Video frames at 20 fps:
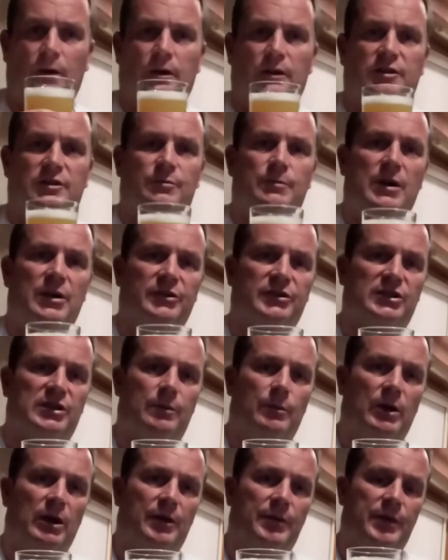It smells
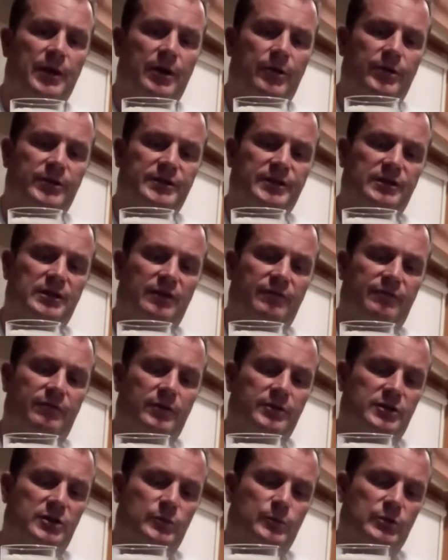similar. There is a
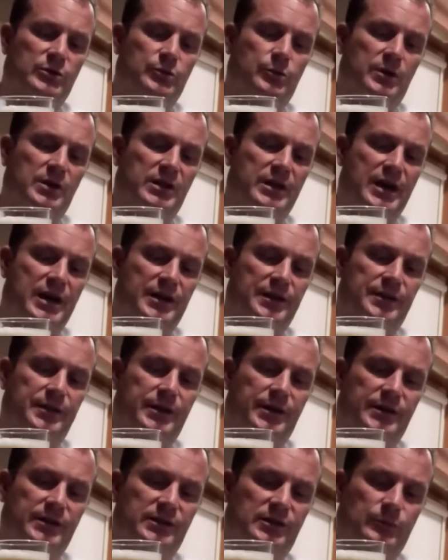difference between that and
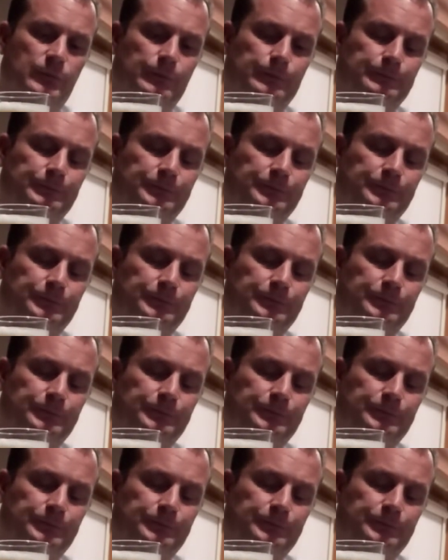this.